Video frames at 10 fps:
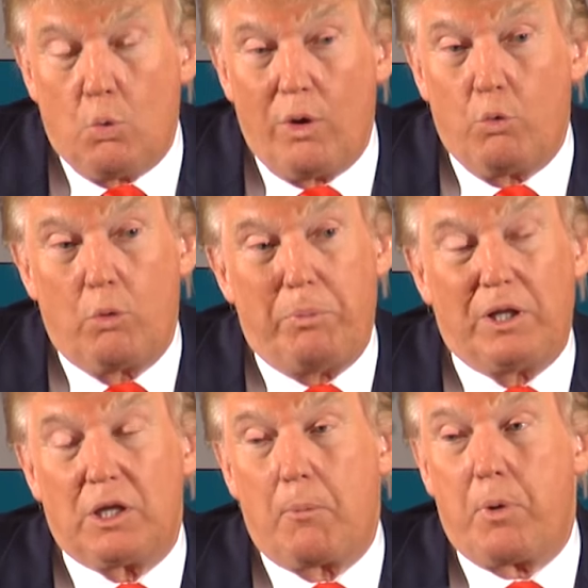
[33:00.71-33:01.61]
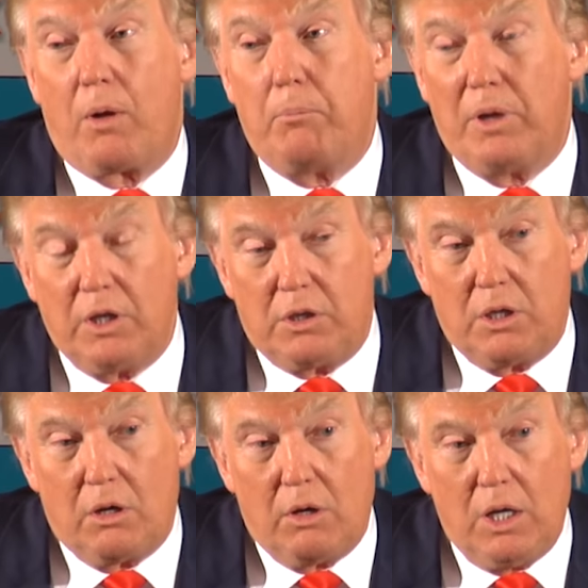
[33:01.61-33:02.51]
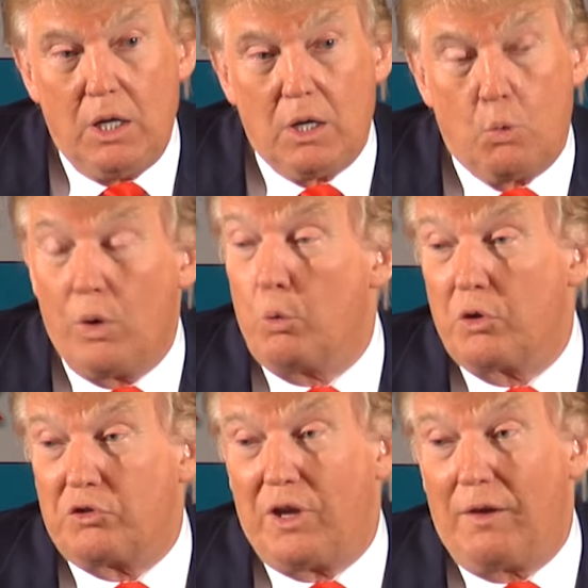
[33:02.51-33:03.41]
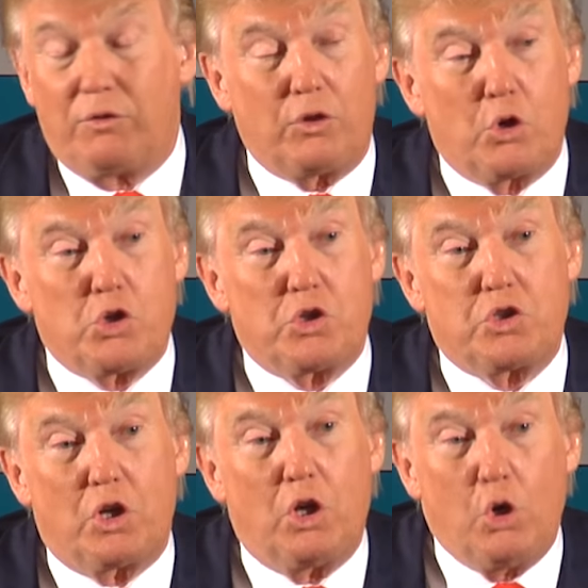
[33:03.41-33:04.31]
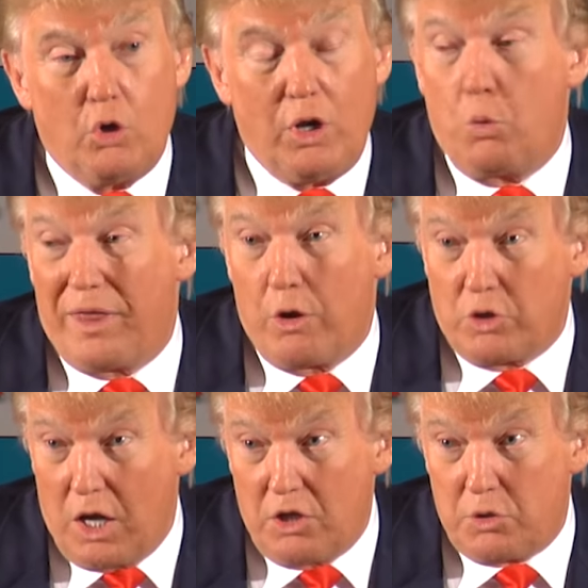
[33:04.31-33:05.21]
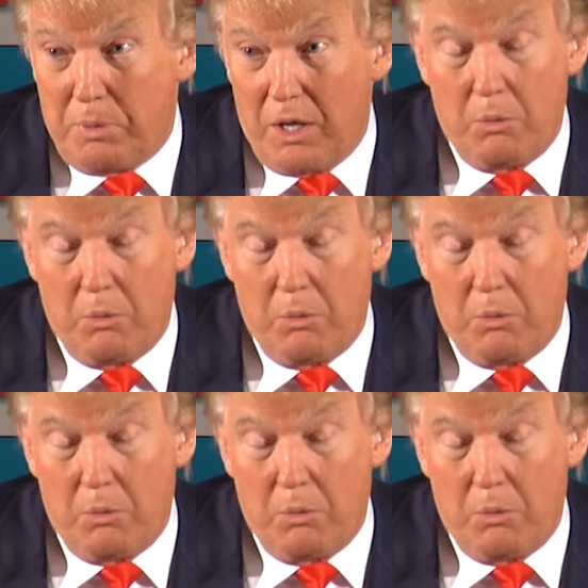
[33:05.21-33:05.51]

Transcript: We will build up our military. We will save Social Security without cuts, by